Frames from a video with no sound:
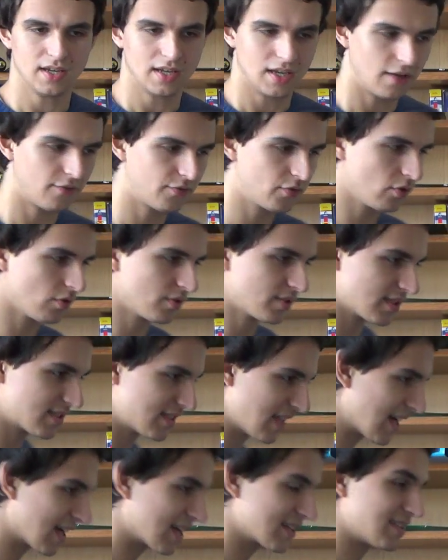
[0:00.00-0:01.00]
If you're
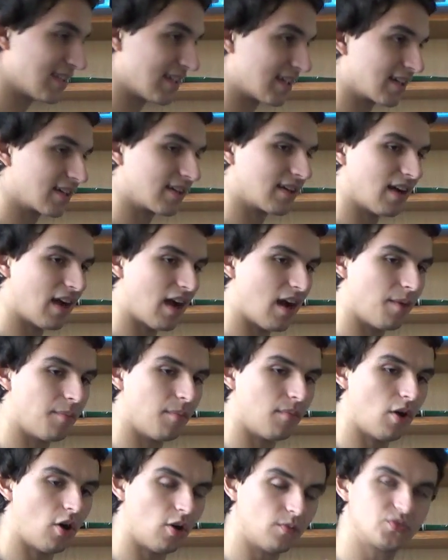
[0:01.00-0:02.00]
detecting
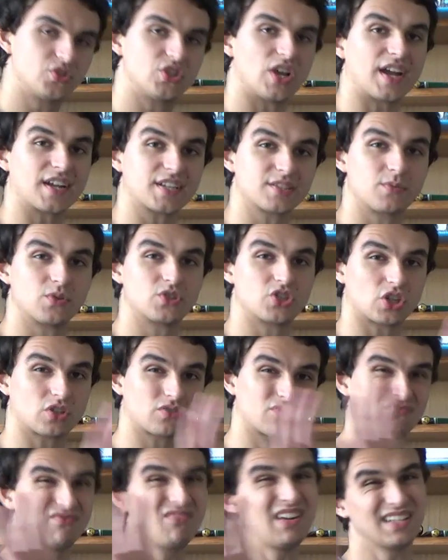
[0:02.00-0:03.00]
um, objects which are
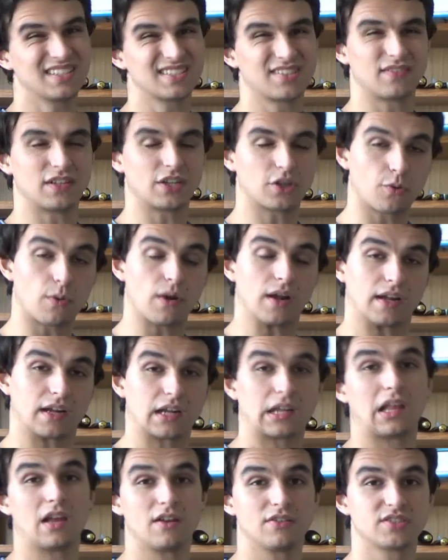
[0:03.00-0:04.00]
relatively quite
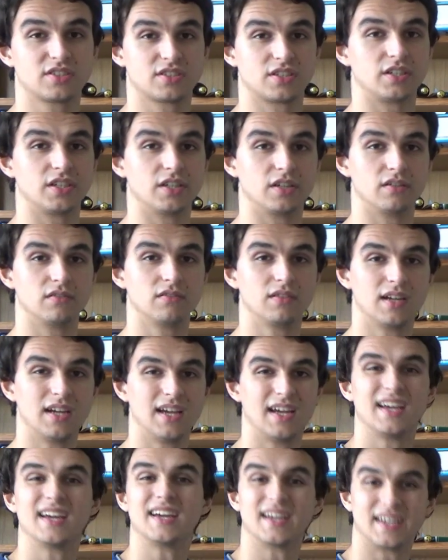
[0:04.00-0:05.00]
close to you,
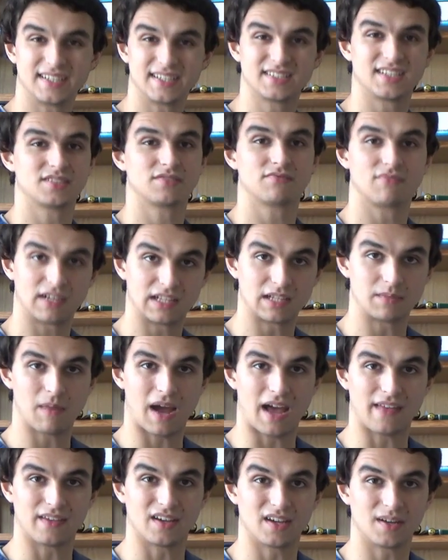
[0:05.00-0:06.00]
it doesn't really
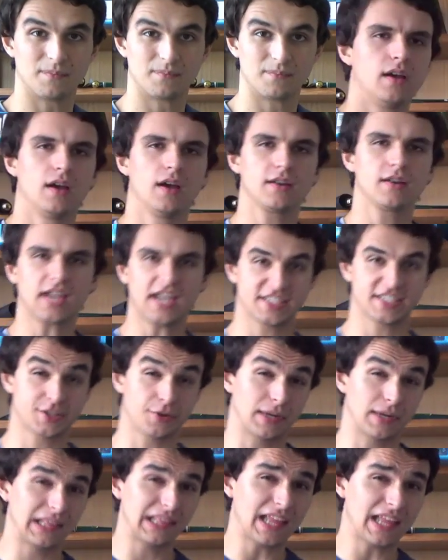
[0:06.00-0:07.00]
matter. Okay,
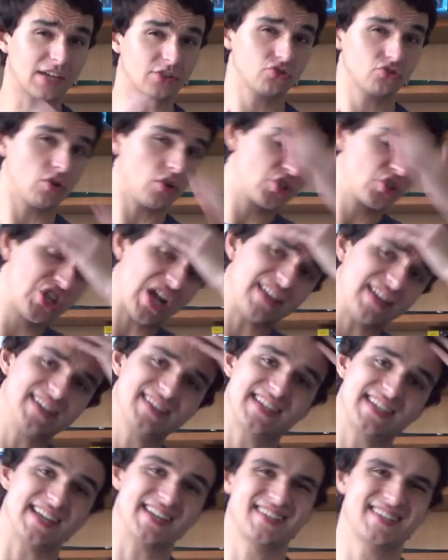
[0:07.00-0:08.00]
so
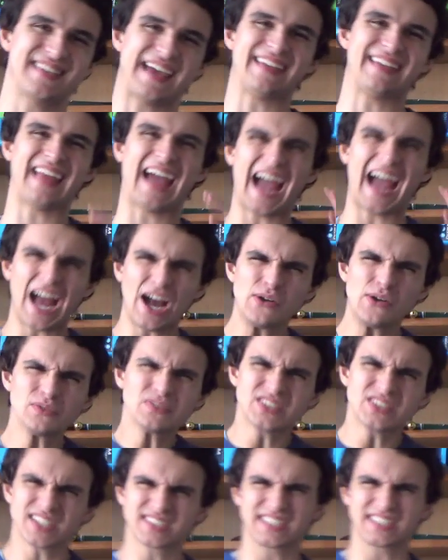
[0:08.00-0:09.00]
electrogenesis then. How
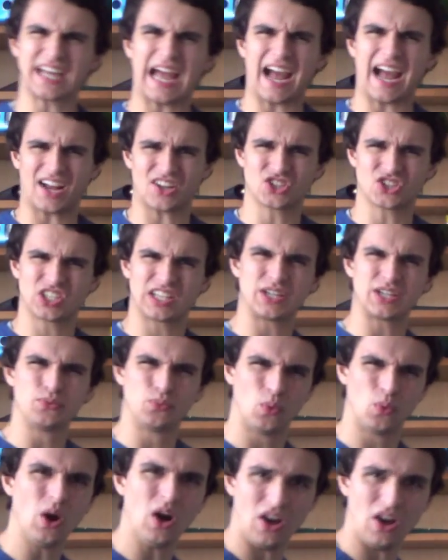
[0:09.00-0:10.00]
does it actually
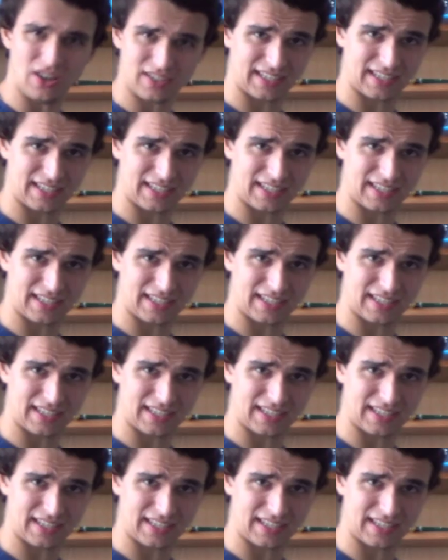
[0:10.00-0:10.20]
work